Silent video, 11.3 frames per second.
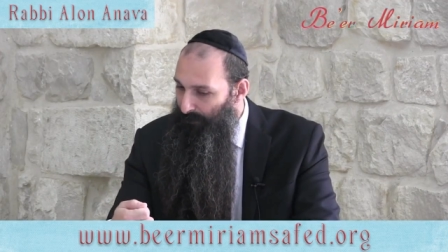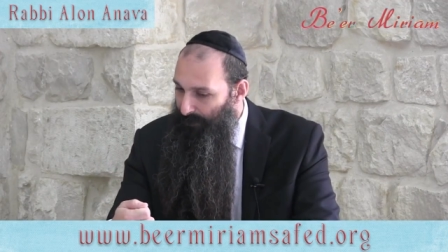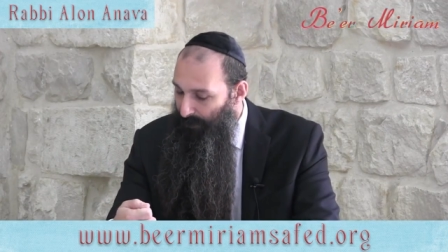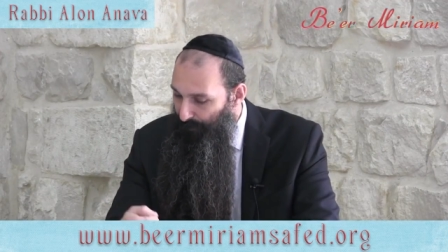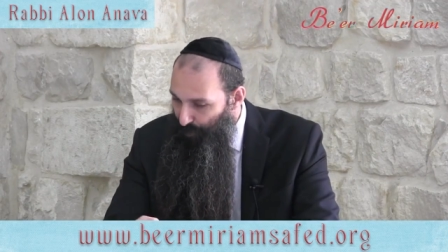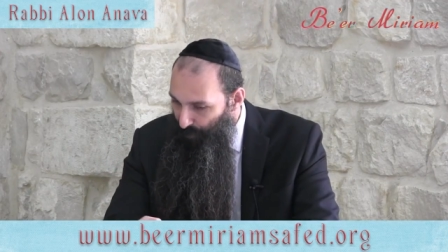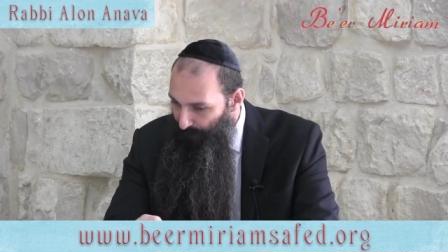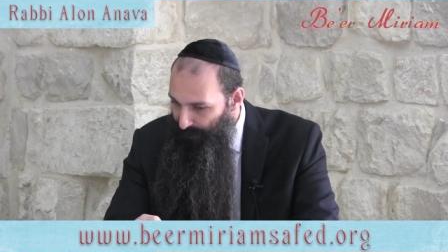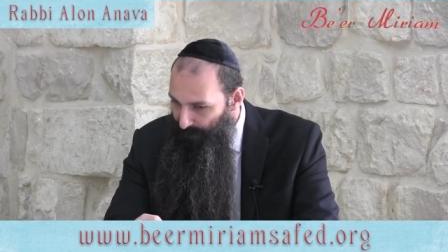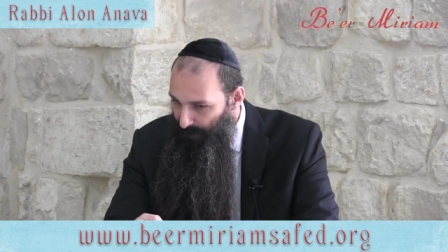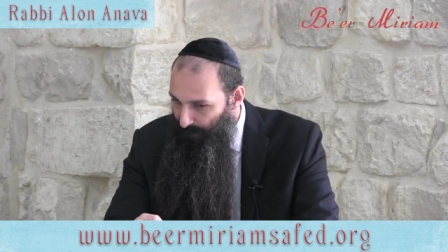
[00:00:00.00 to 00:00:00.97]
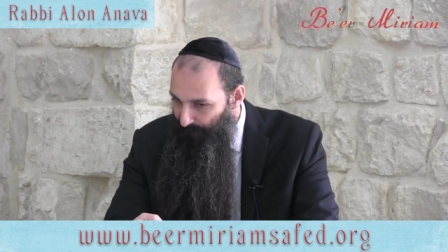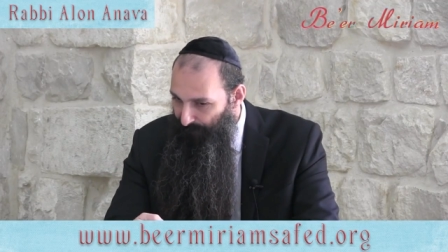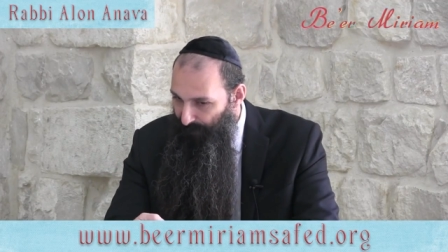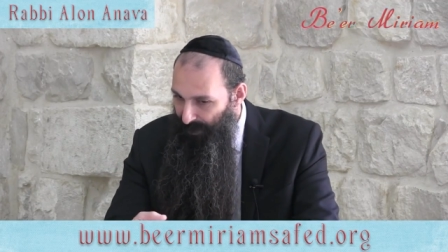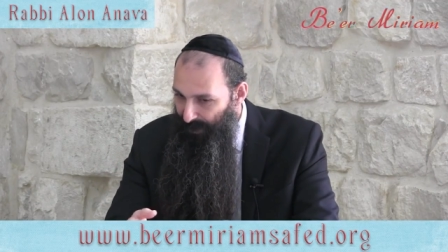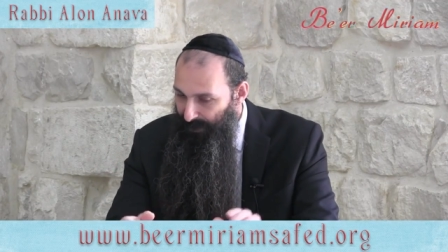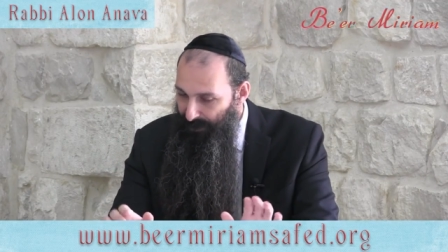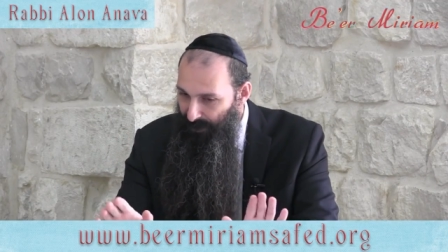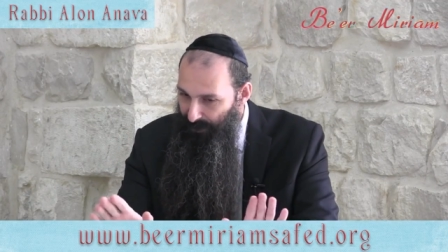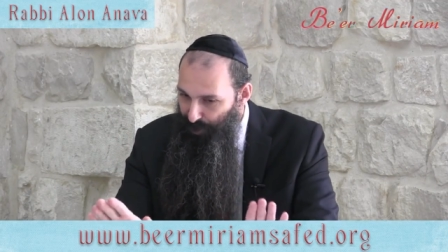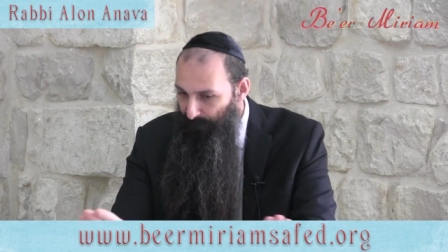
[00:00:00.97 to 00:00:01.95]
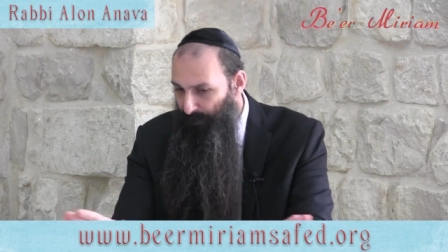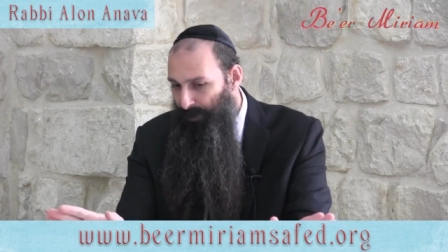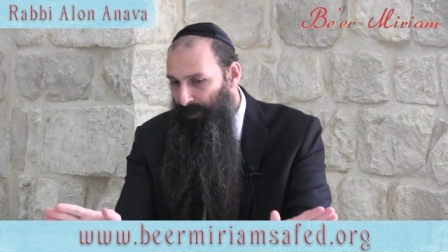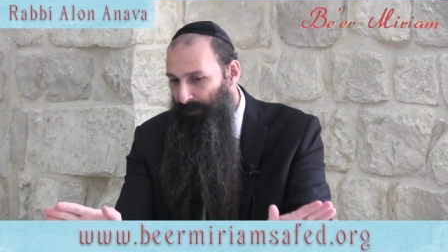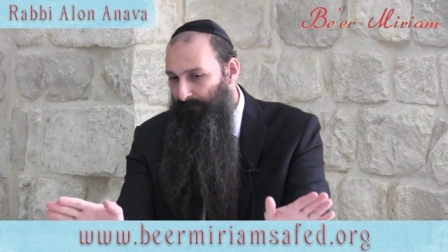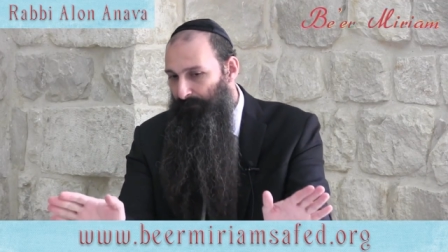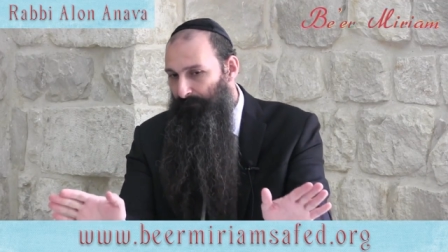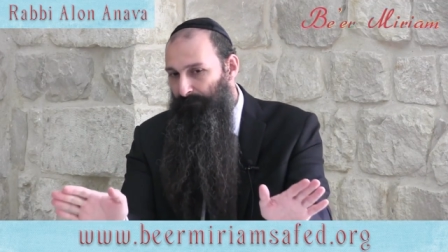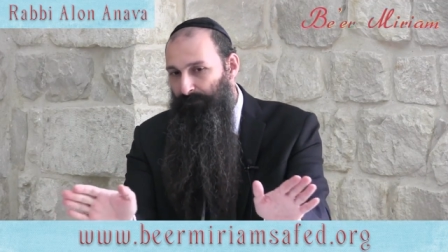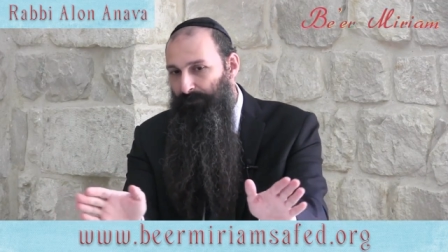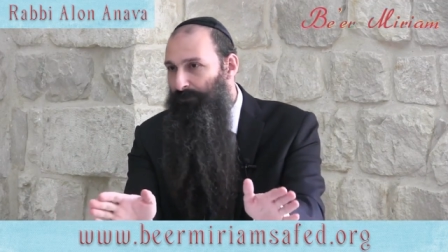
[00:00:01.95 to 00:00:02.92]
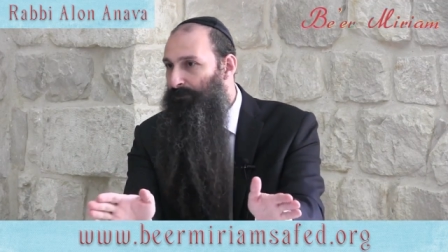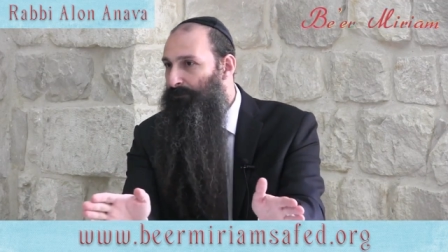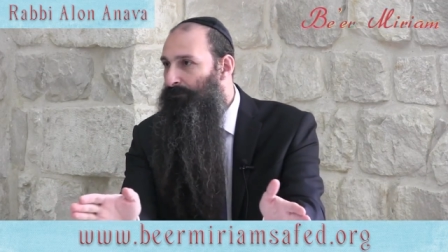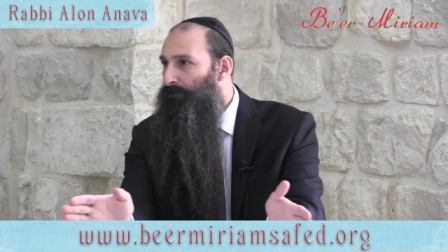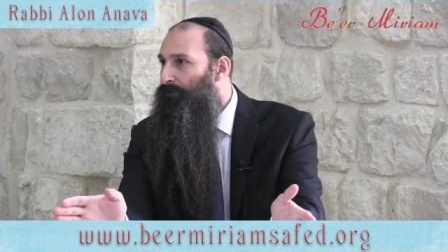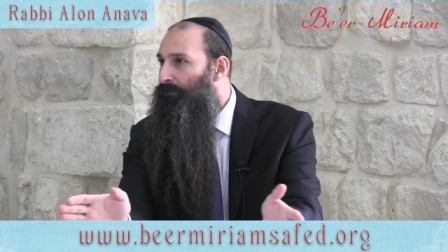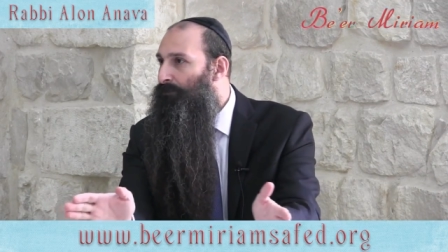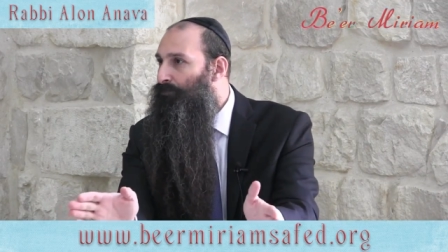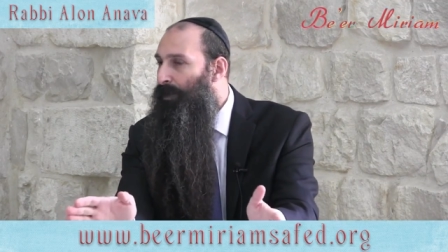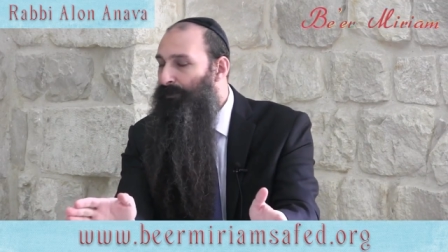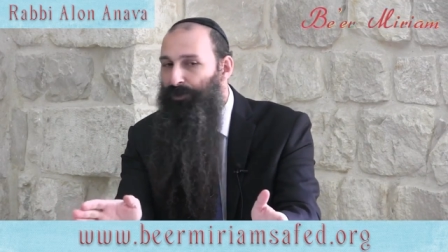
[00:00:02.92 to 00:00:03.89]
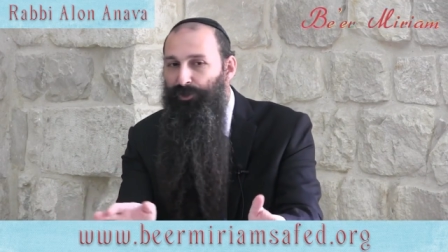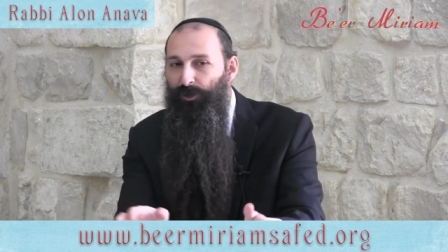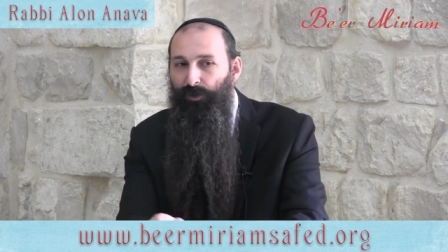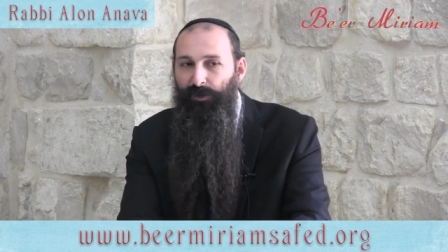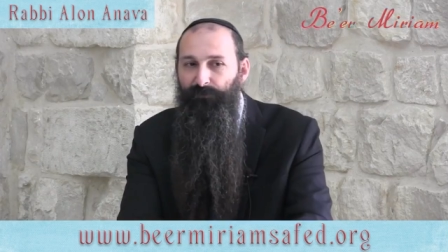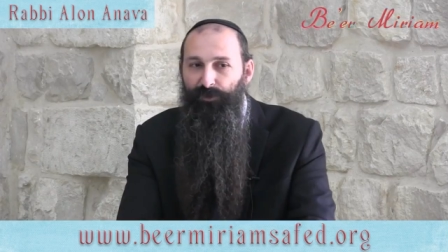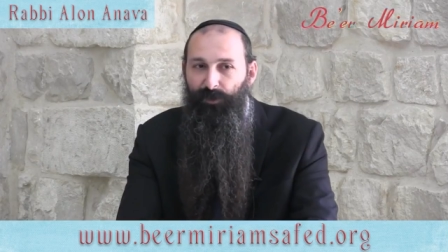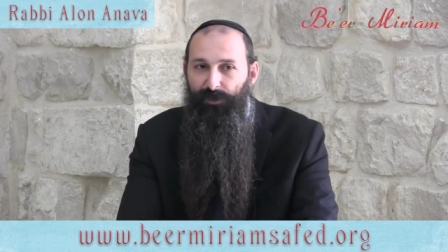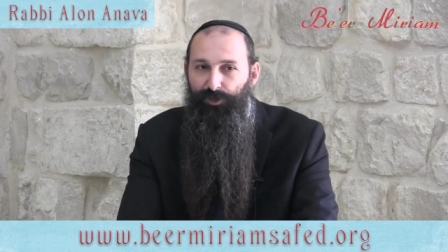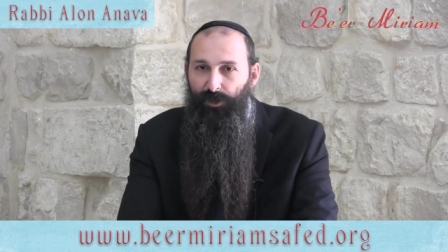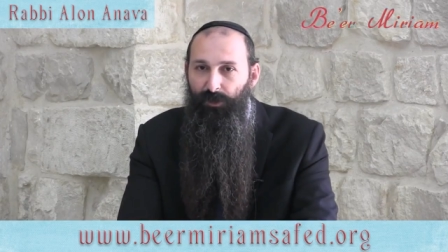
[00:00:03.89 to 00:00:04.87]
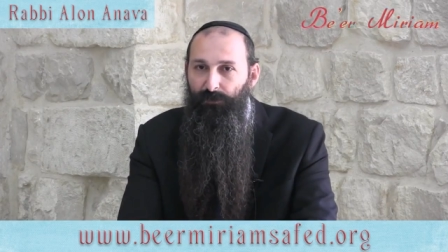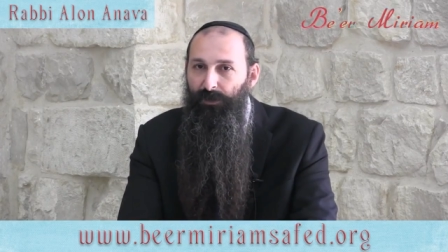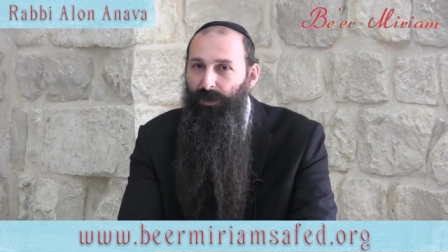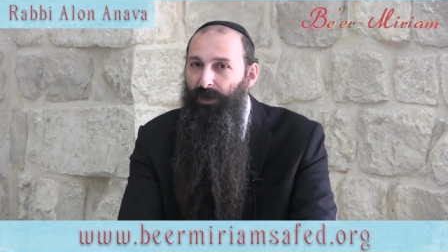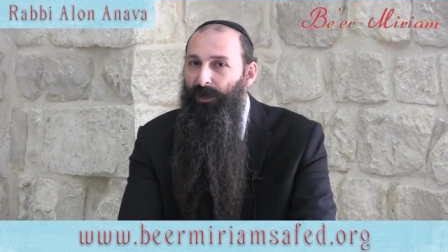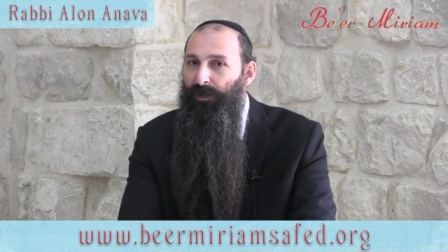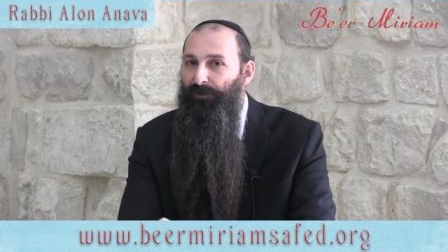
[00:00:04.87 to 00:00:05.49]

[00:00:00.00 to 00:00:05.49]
subdue myself and I say, Hashem, okay, you, you run the show however you want to show,